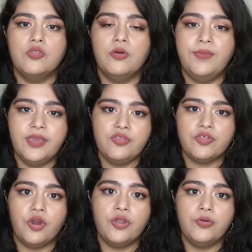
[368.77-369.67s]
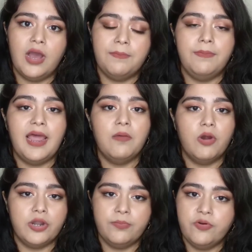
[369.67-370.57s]
So make sure you apply
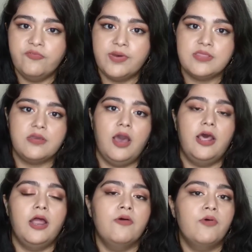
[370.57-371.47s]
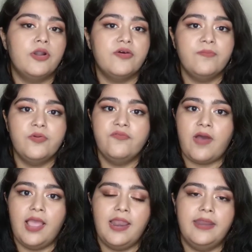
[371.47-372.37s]
waterproof mascara, waterproof
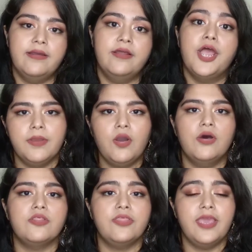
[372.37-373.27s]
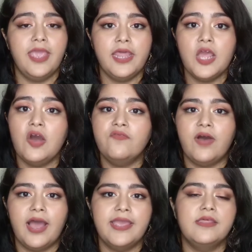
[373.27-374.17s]
eyeliner, because the area
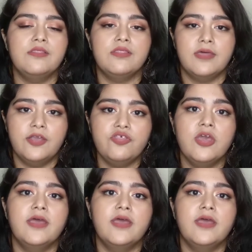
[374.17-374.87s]
of eye is such